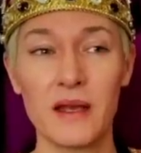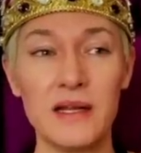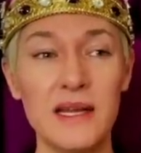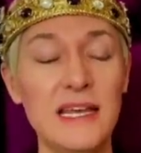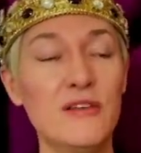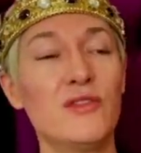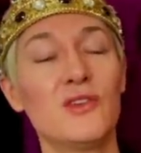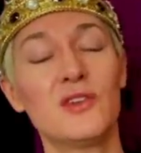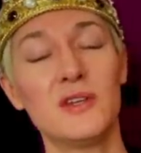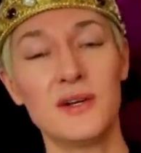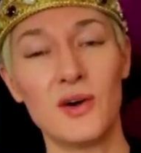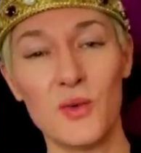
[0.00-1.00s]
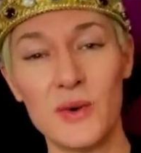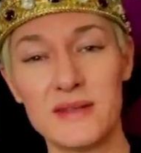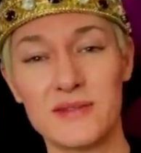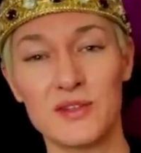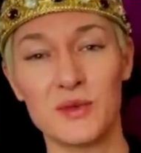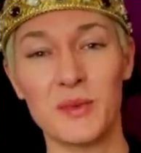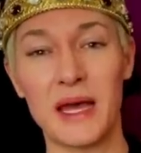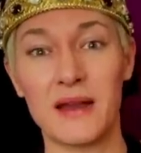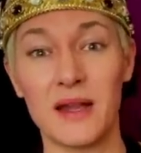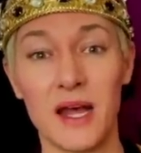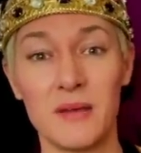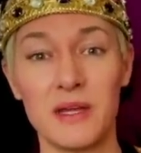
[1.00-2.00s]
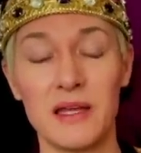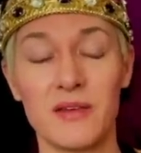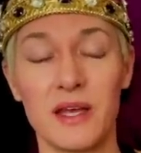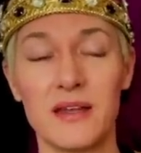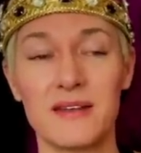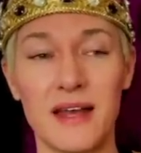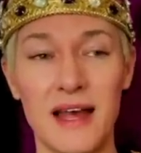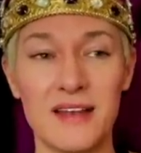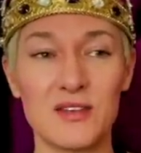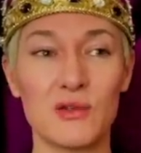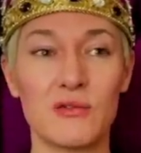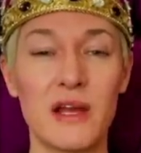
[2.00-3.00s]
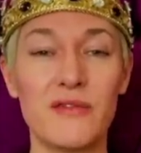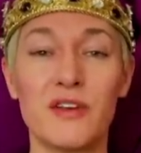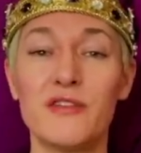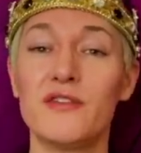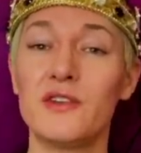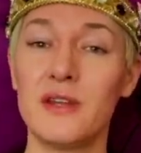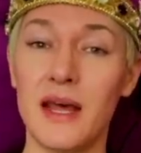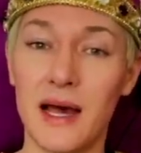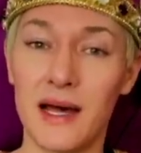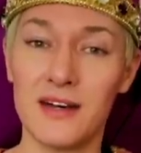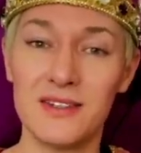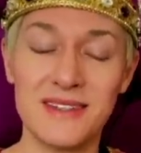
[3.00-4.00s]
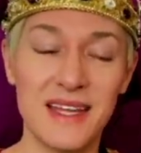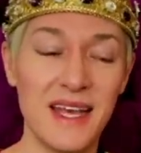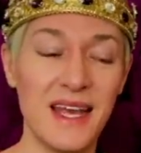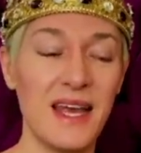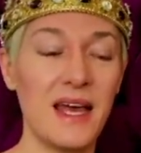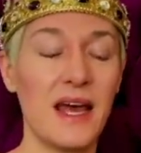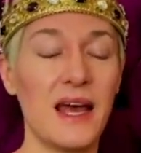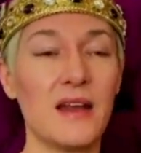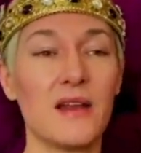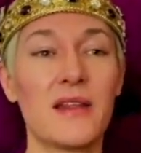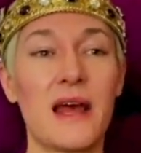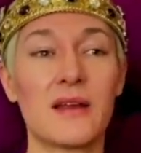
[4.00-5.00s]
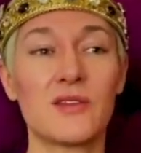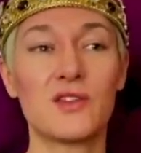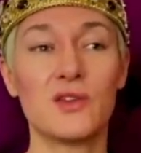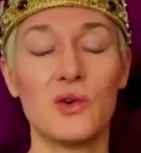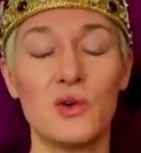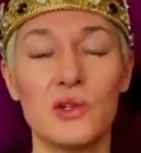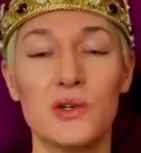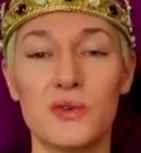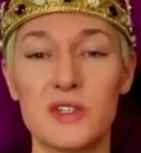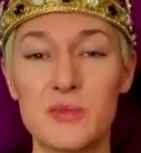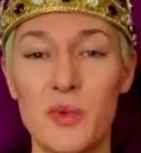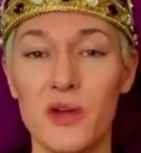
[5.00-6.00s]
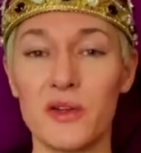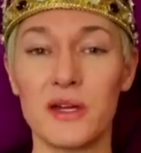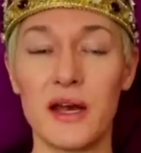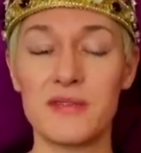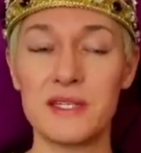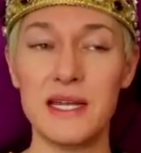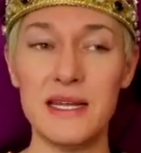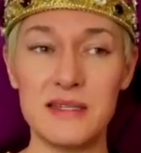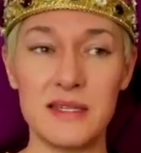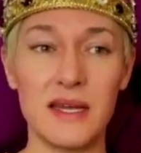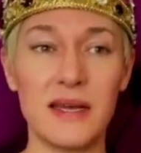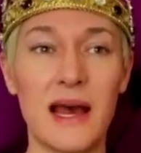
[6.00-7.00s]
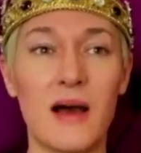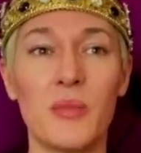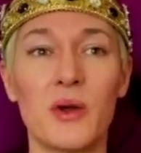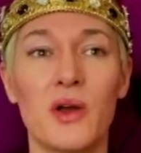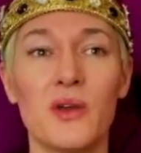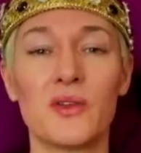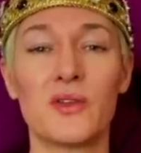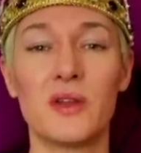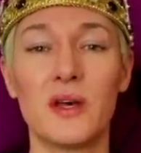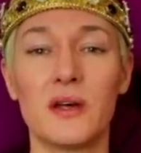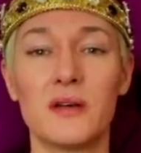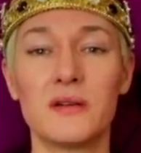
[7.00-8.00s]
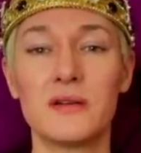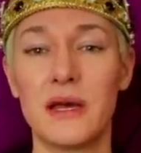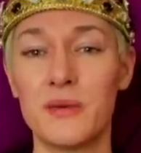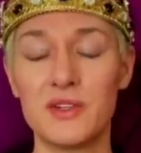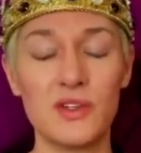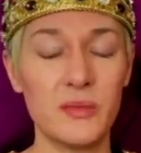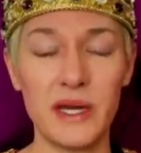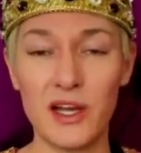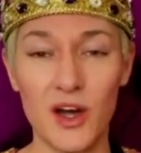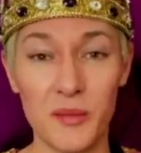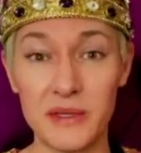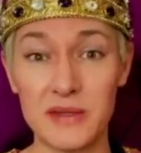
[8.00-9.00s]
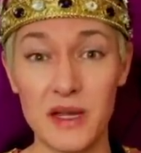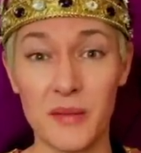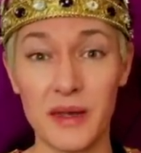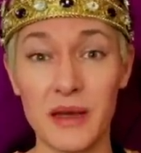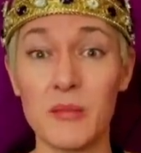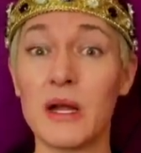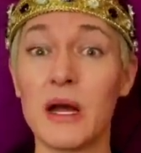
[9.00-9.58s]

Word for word: cleaved to your wisdom, and I'm leaving it as River for now and thanks to all who responded. I've deleted it now because the, there were too many comments coming in,